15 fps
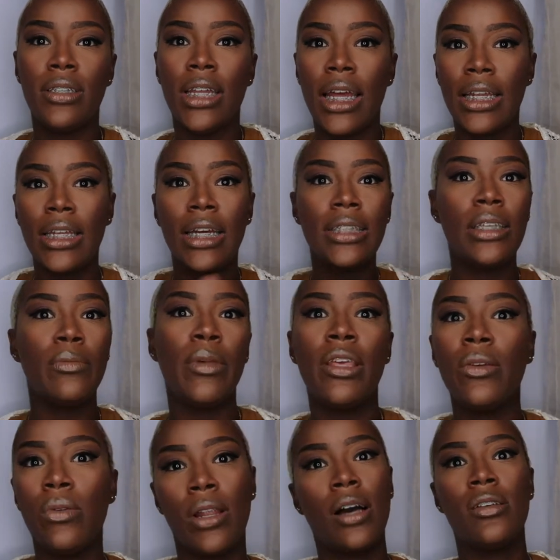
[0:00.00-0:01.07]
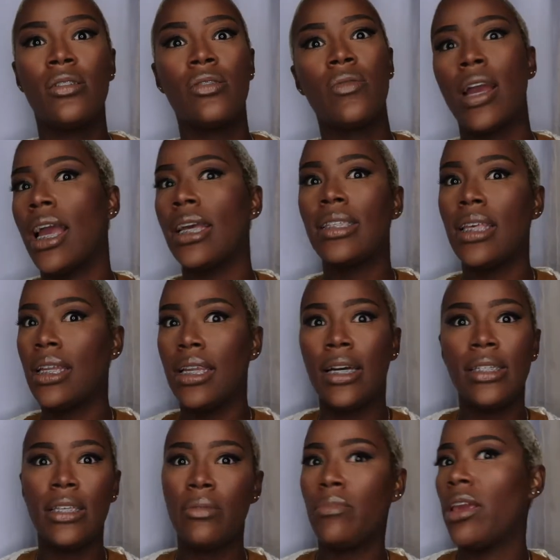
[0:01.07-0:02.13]
That doesn't mean you lost the race. That
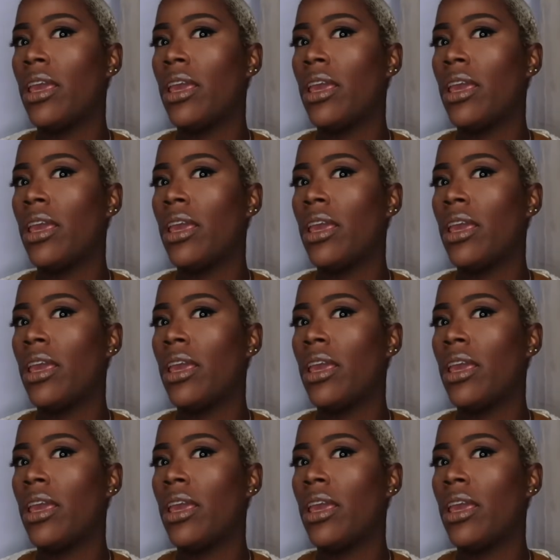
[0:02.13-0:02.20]
doesn't